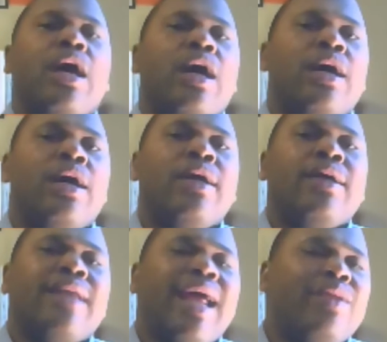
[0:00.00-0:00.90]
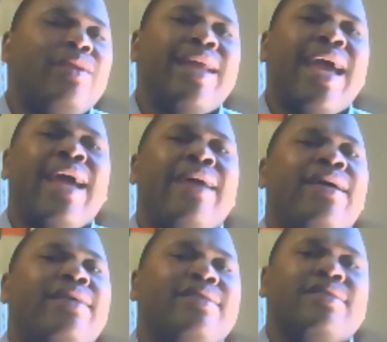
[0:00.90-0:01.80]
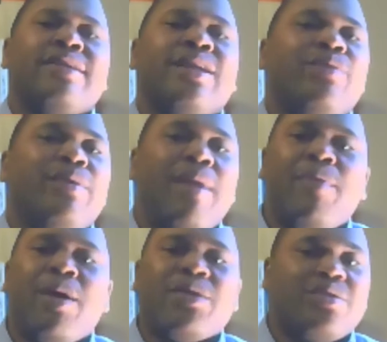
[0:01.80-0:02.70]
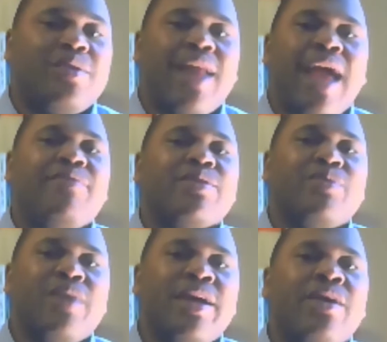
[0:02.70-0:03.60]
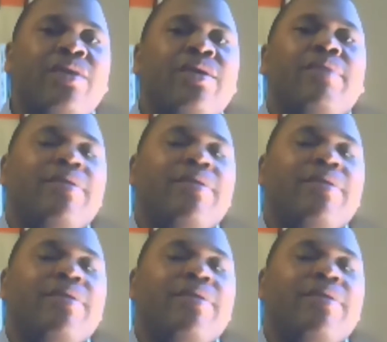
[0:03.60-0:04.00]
Not only that, just dealing with my personal life as well.